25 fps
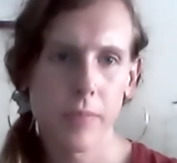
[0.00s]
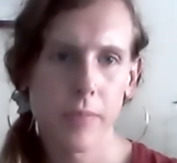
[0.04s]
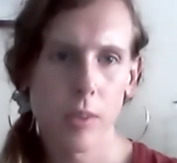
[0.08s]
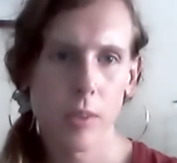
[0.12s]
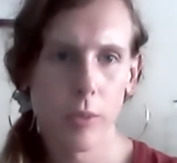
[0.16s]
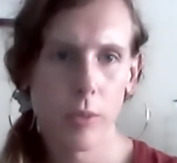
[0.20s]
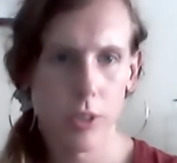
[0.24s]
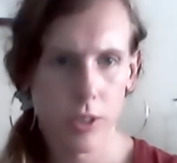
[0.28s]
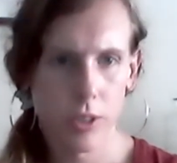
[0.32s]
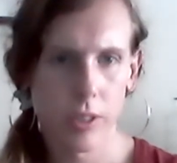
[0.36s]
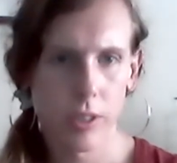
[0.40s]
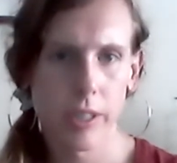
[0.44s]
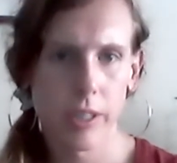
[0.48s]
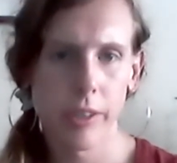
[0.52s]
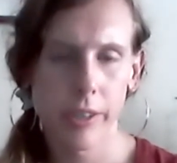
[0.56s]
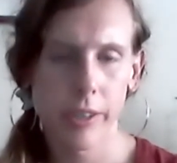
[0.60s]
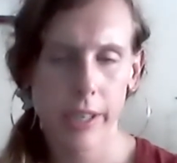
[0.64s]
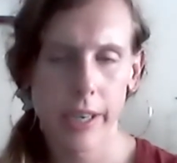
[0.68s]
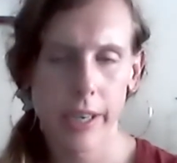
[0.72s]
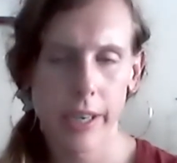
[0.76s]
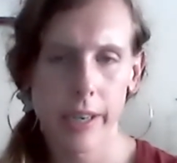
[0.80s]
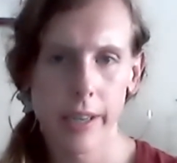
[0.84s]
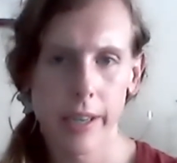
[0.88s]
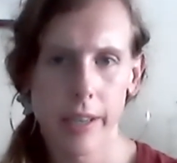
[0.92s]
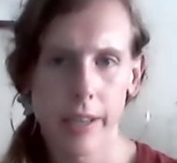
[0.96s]
which is an
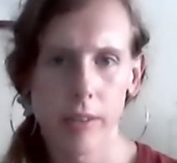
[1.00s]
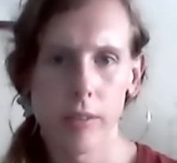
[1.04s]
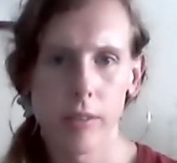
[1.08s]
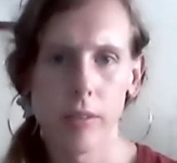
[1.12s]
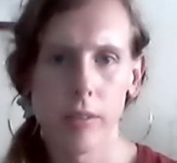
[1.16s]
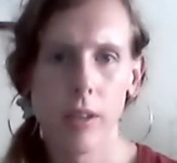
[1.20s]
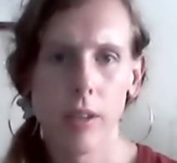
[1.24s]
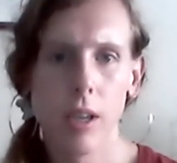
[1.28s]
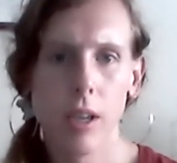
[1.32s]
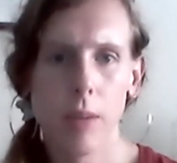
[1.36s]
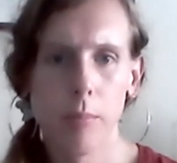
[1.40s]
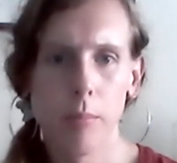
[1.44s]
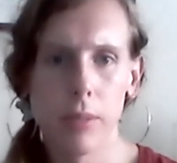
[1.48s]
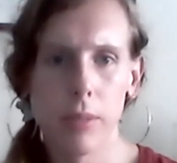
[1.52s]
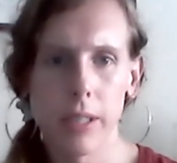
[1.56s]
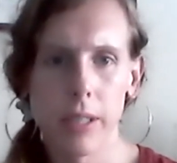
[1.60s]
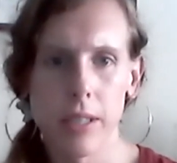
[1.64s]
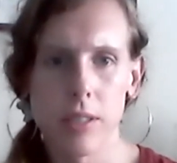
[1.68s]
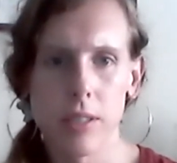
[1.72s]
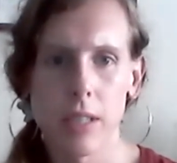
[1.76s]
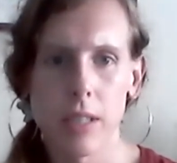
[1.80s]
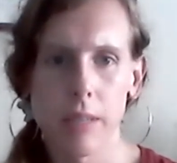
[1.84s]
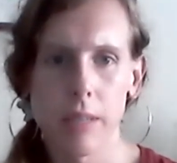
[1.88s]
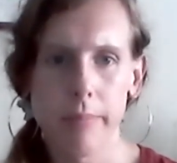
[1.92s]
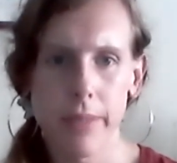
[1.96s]
intercontinental
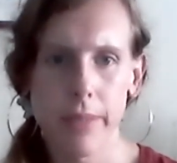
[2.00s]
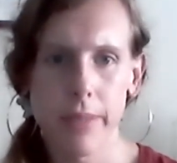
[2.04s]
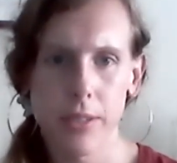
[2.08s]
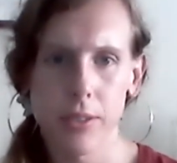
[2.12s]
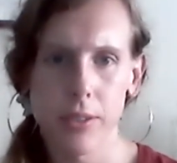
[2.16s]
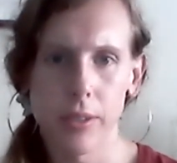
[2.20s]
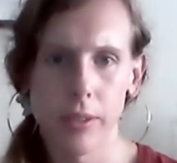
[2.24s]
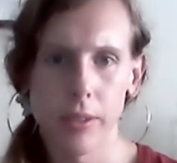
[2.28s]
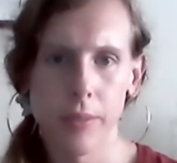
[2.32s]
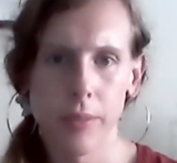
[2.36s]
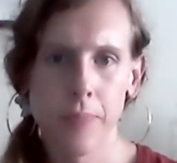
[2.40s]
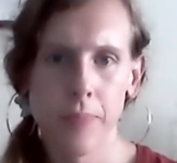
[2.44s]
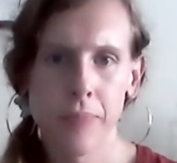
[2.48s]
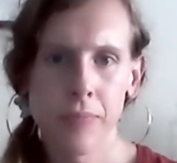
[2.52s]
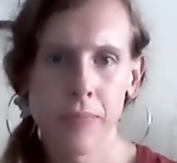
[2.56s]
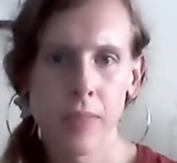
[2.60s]
ballistic missile.